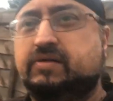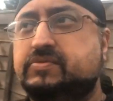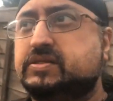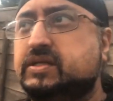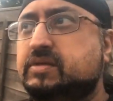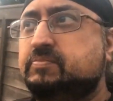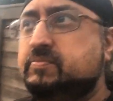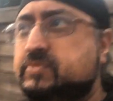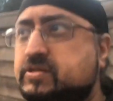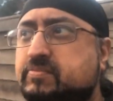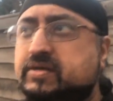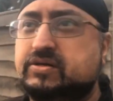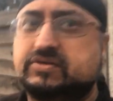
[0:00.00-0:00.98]
sending people
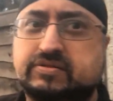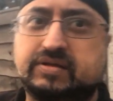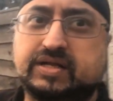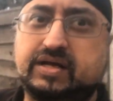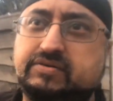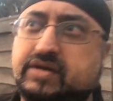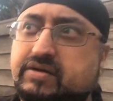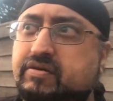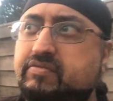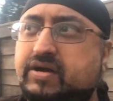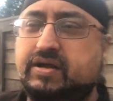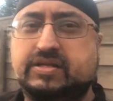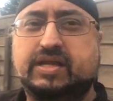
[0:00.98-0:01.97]
to my
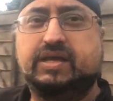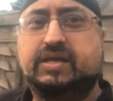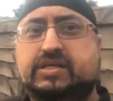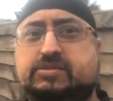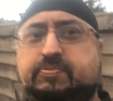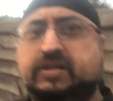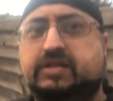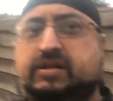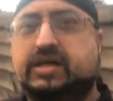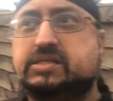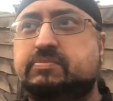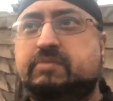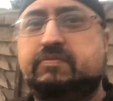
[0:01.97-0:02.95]
gurdura, spreading
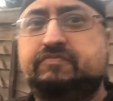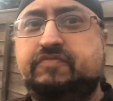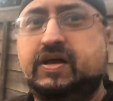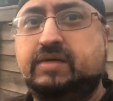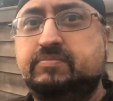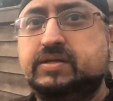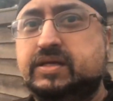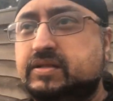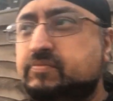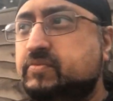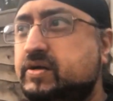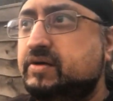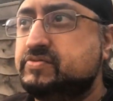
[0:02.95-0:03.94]
lies about my family. And then
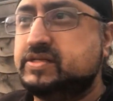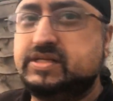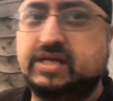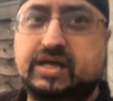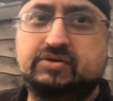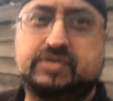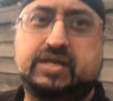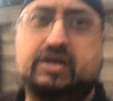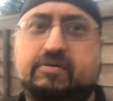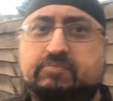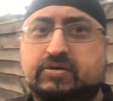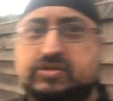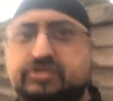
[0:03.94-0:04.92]
when I've said, yeah, okay, I'll
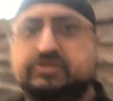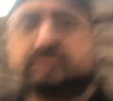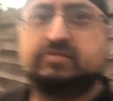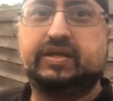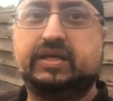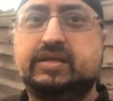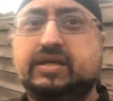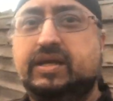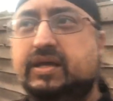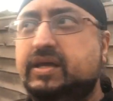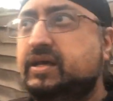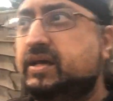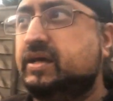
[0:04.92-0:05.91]
box you in a ring,
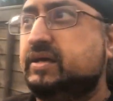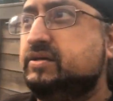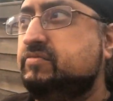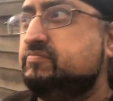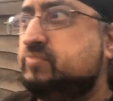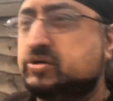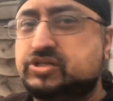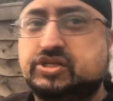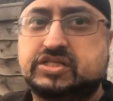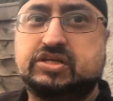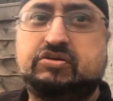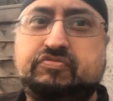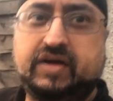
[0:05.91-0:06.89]
you box
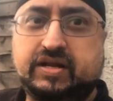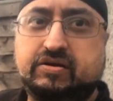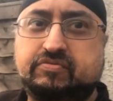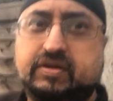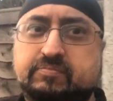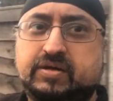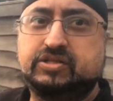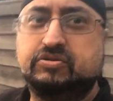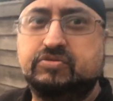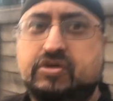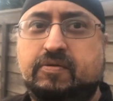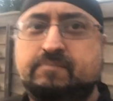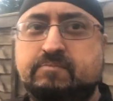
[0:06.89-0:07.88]
yourself out of the ring by doing
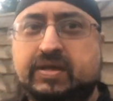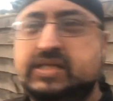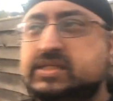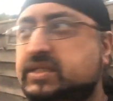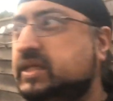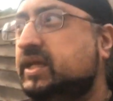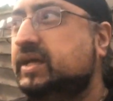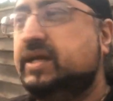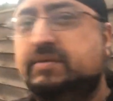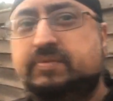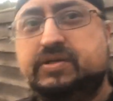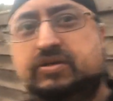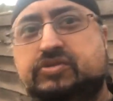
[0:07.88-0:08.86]
your own bestie.
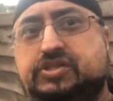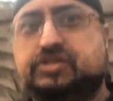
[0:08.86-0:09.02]
But because you